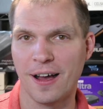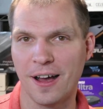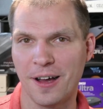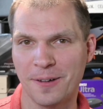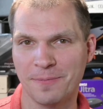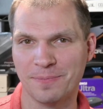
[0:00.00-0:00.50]

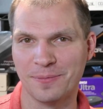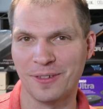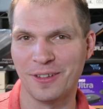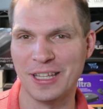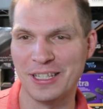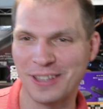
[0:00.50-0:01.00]

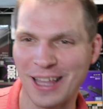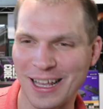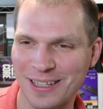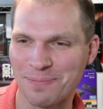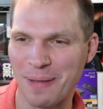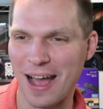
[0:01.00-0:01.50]
um, these
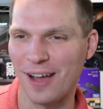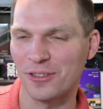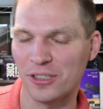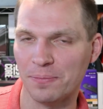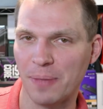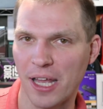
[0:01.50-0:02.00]
latest
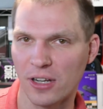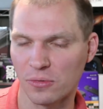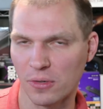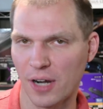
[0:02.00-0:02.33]
BIOS, these betas,